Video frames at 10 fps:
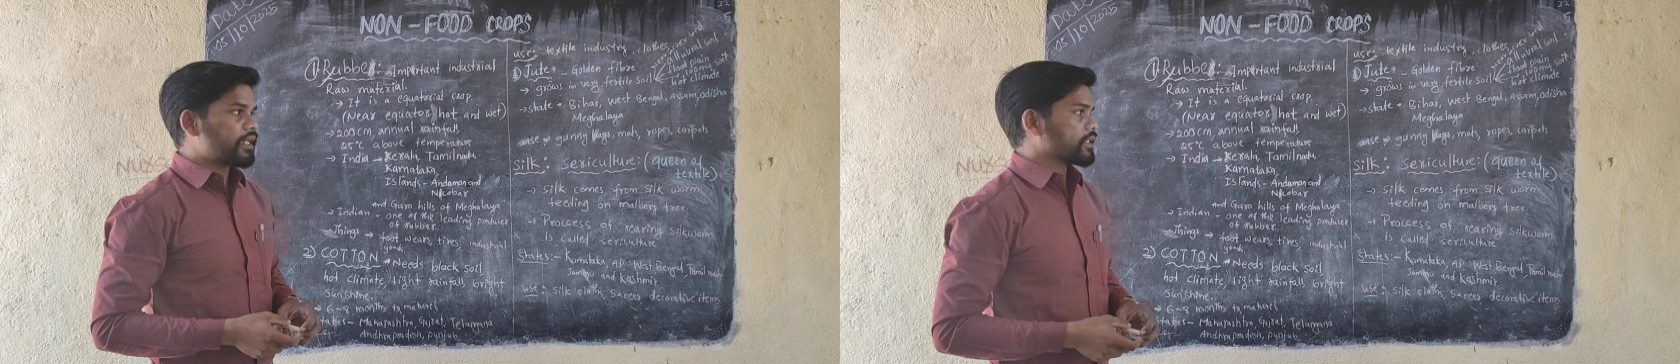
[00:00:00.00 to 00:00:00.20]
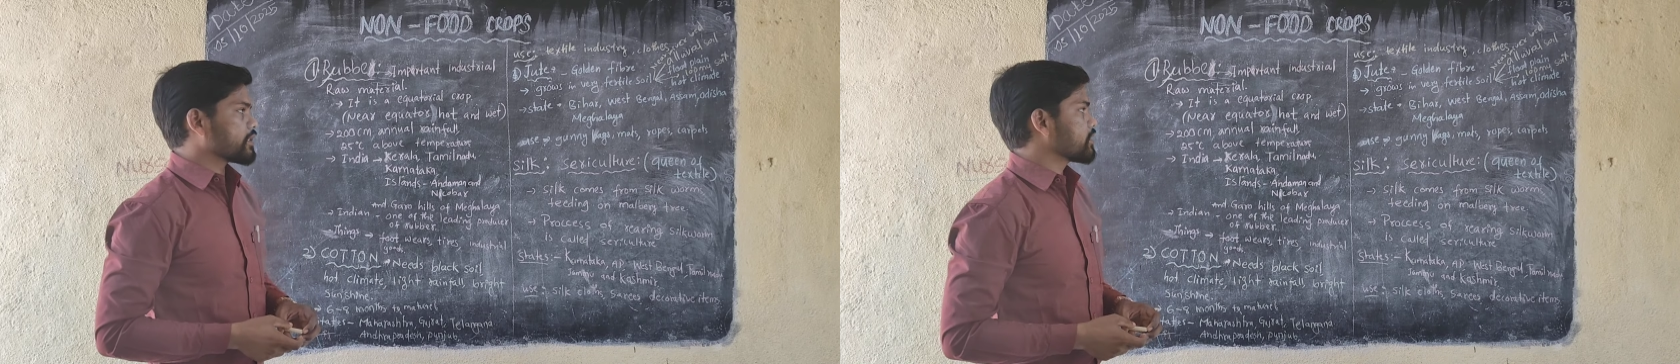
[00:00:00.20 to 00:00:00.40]

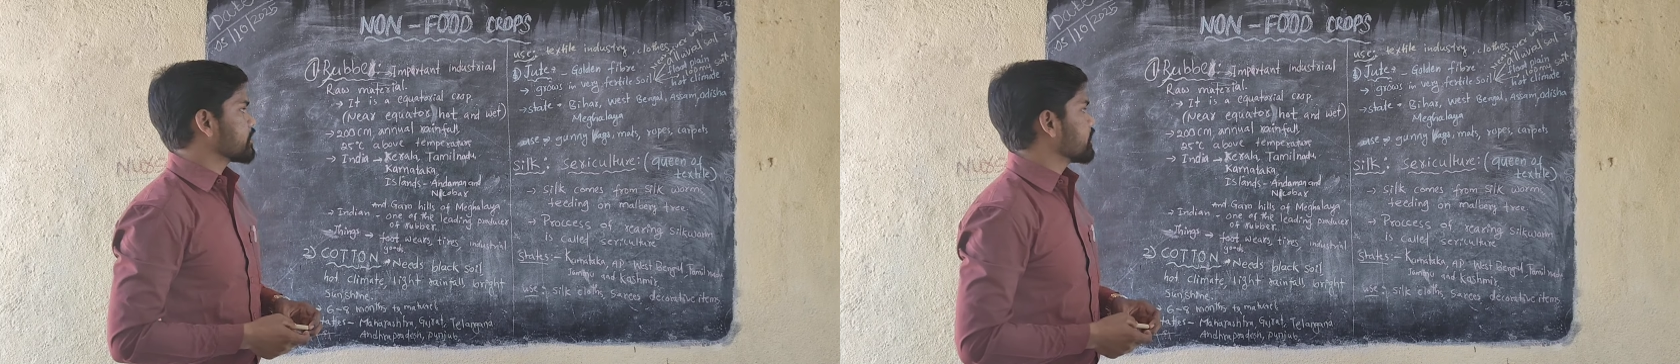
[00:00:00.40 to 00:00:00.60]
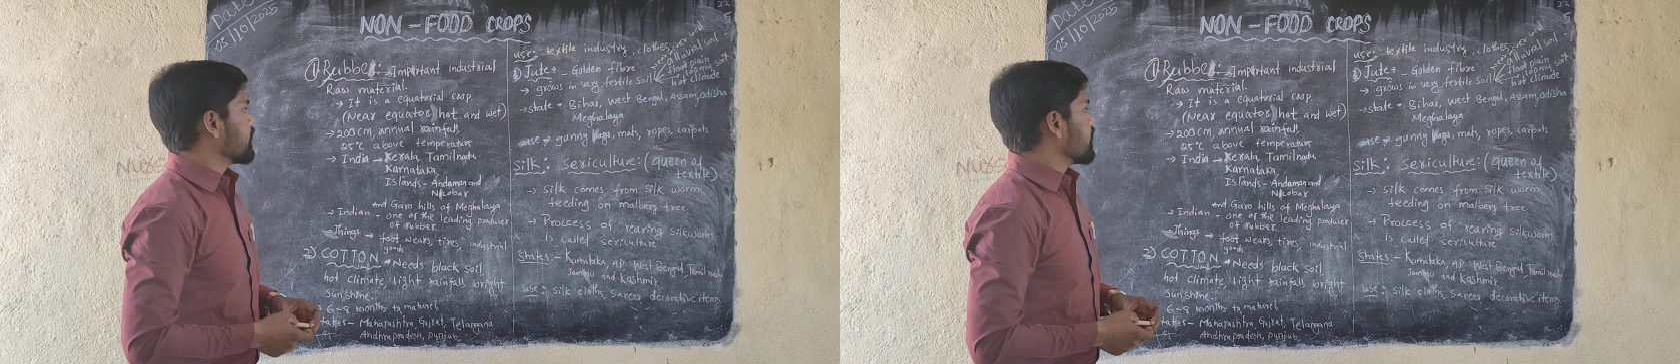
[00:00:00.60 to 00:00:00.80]

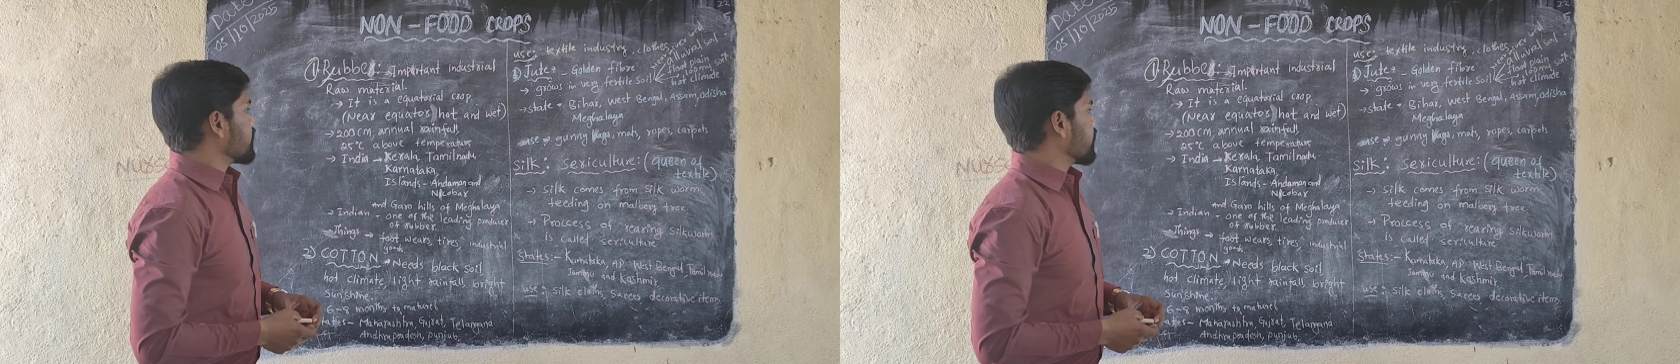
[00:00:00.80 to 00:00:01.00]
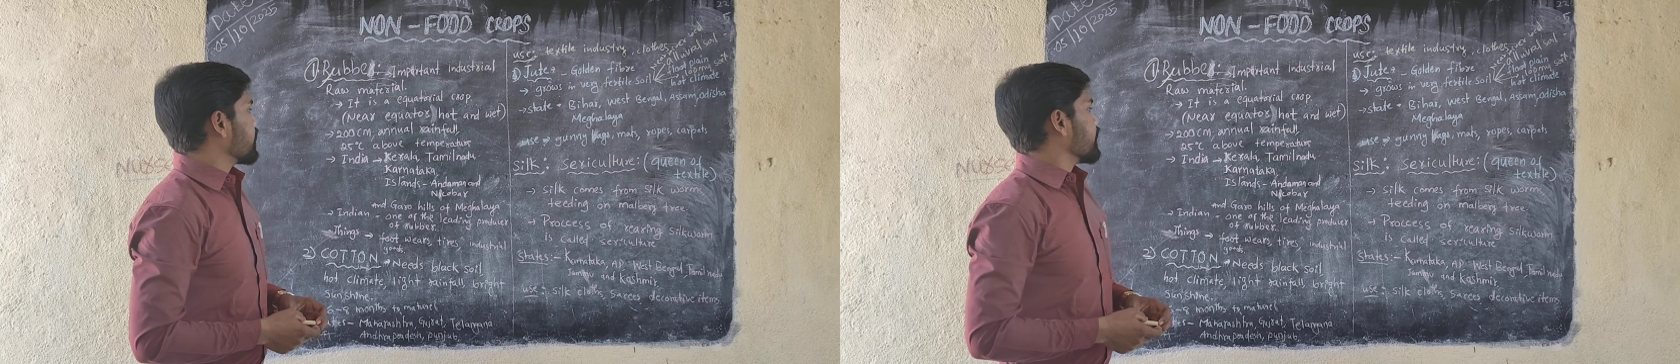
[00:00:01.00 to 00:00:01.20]
place.
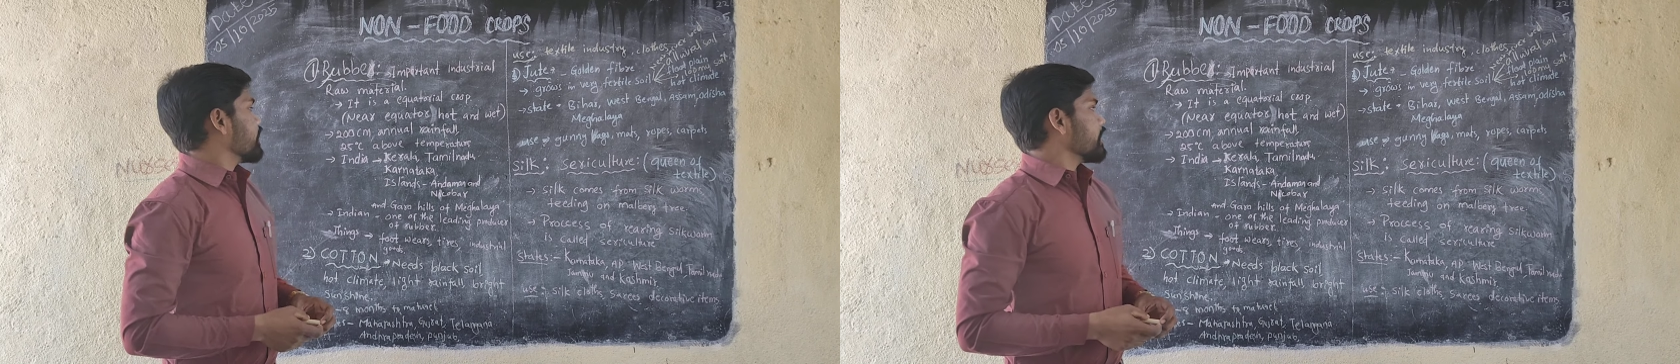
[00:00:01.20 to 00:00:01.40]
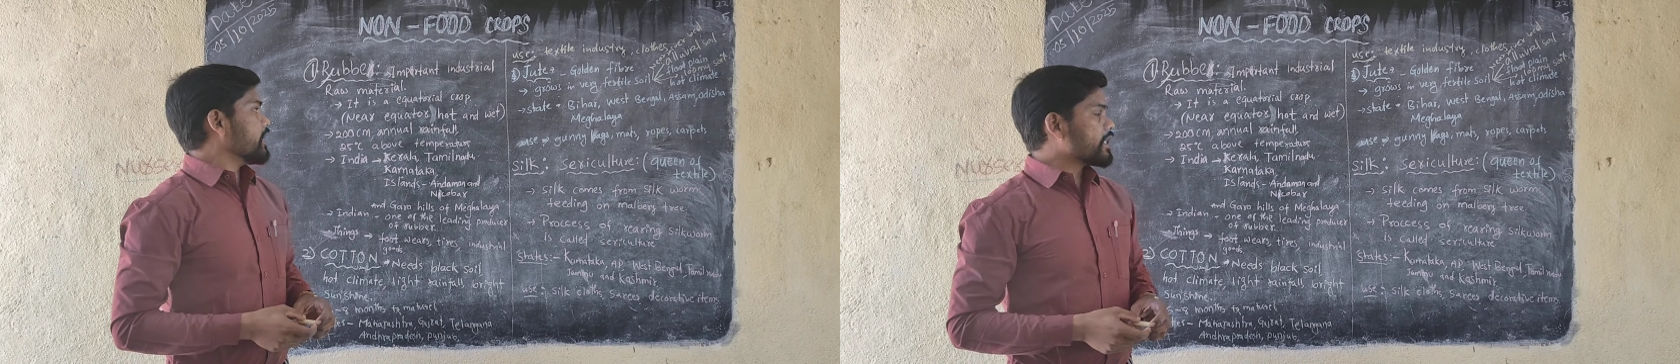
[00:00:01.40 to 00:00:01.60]

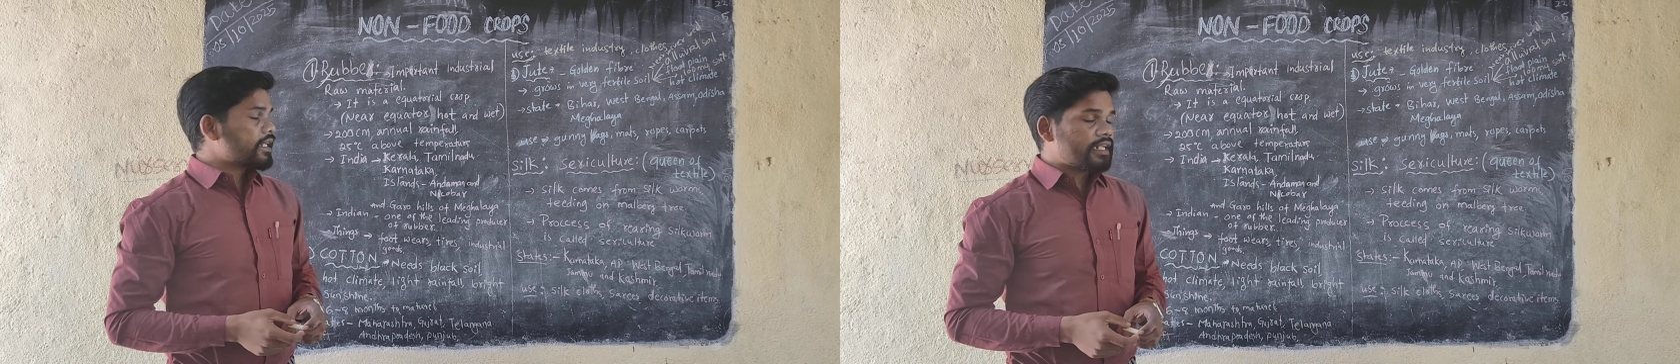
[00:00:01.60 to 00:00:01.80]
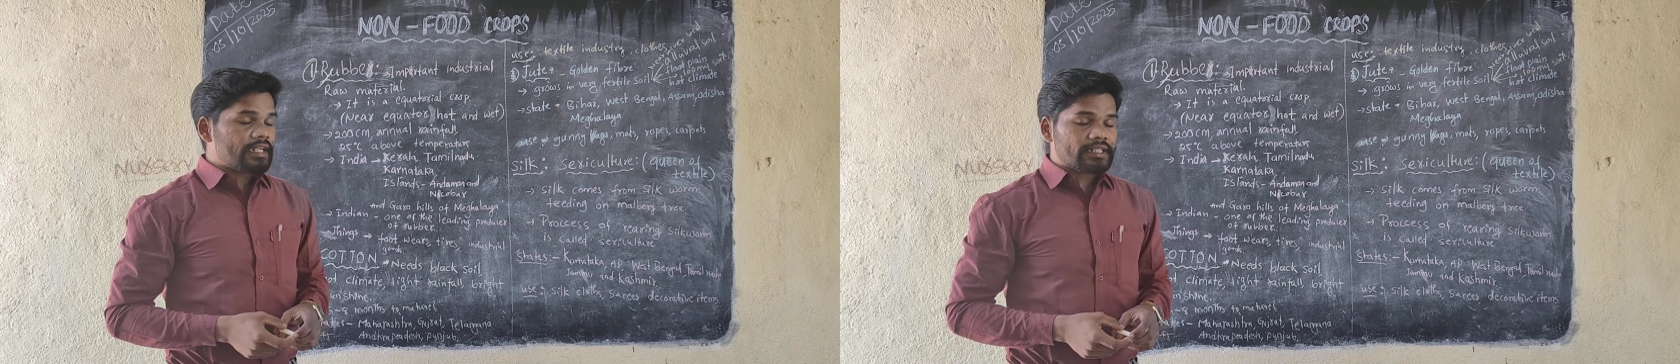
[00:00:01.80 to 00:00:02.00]
Now
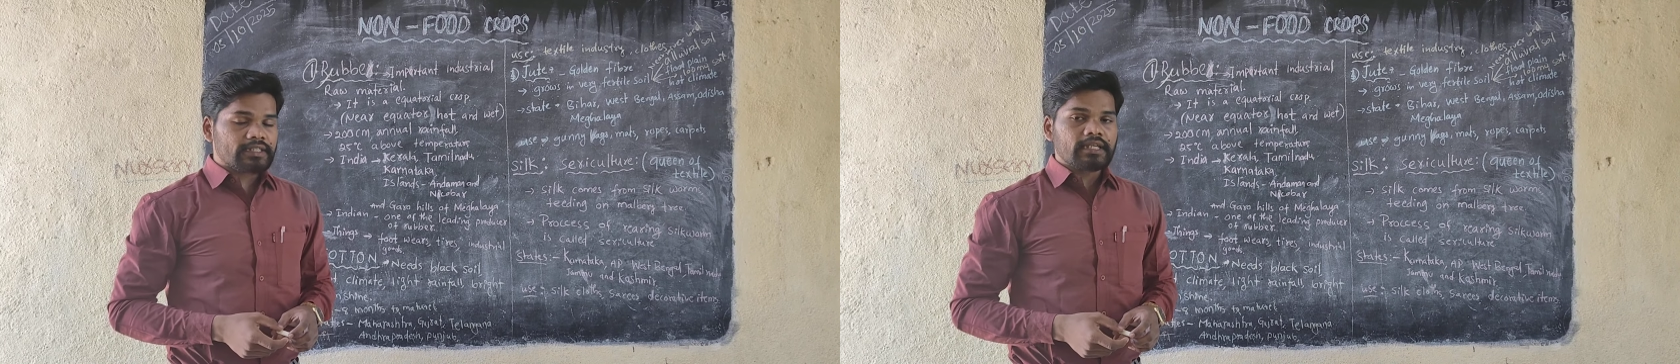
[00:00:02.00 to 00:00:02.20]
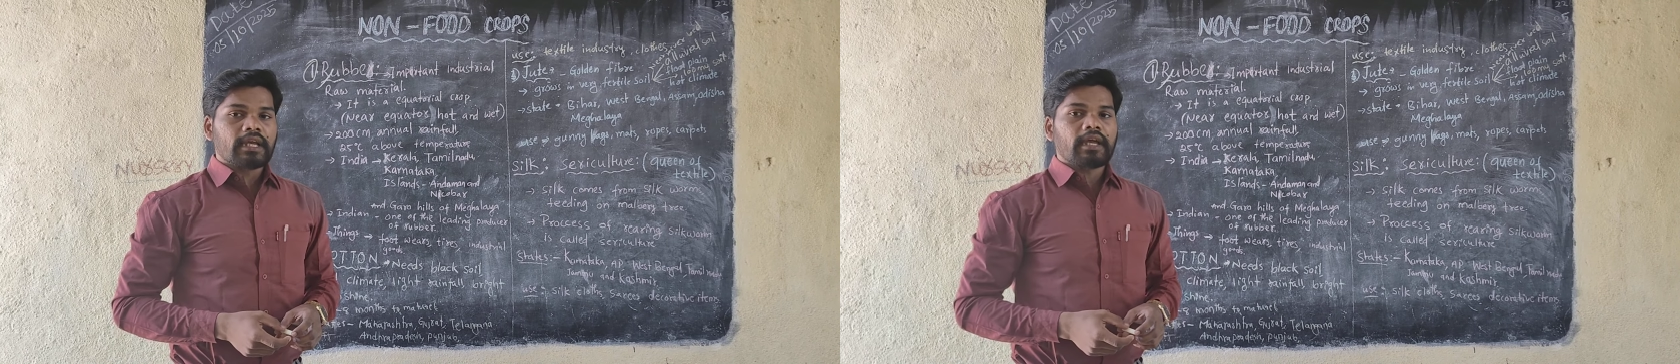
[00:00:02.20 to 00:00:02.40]
it
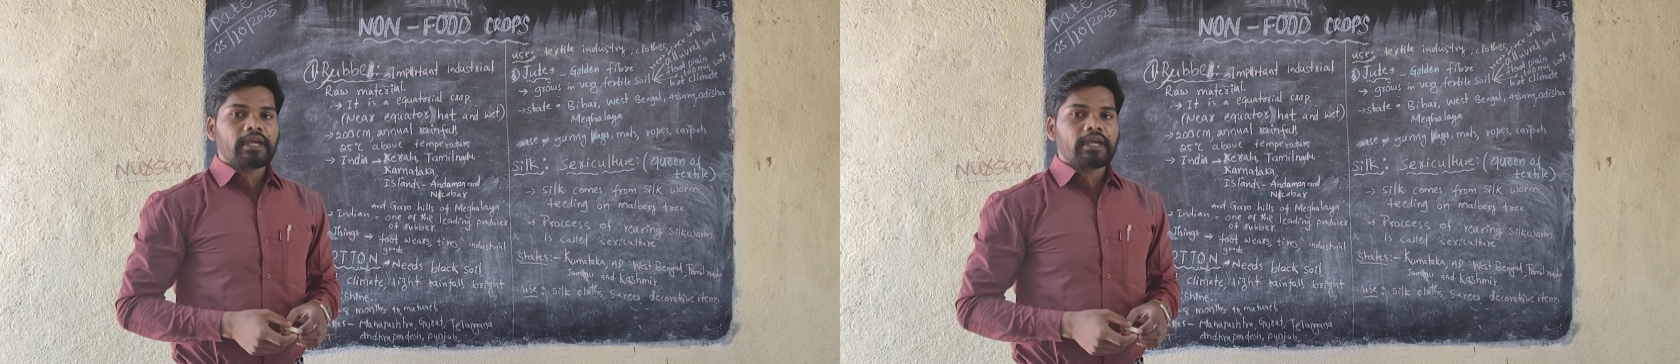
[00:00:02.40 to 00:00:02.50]
needs